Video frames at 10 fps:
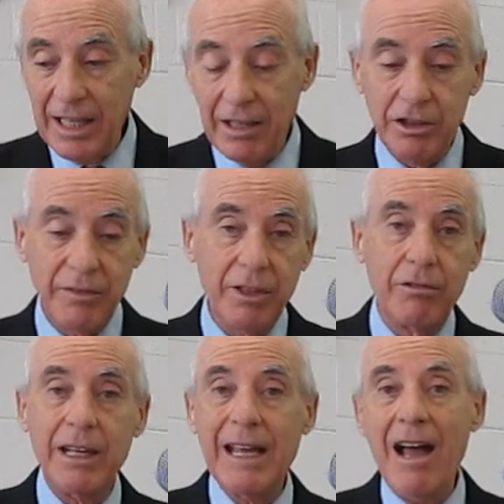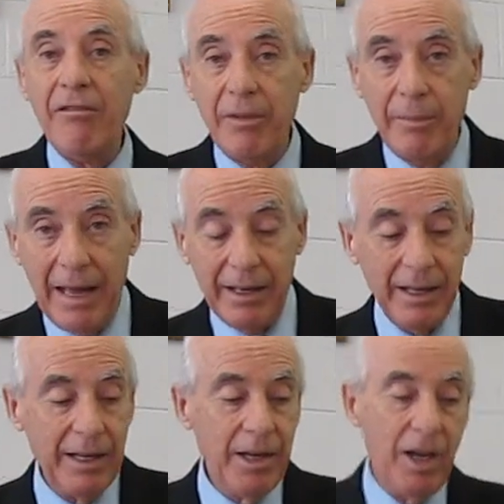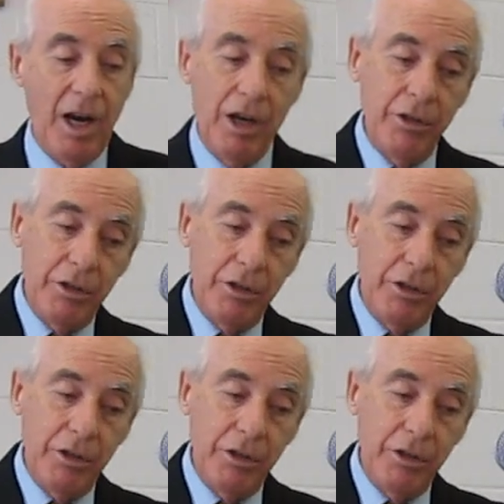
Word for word: letters of the Greek alphabet. Our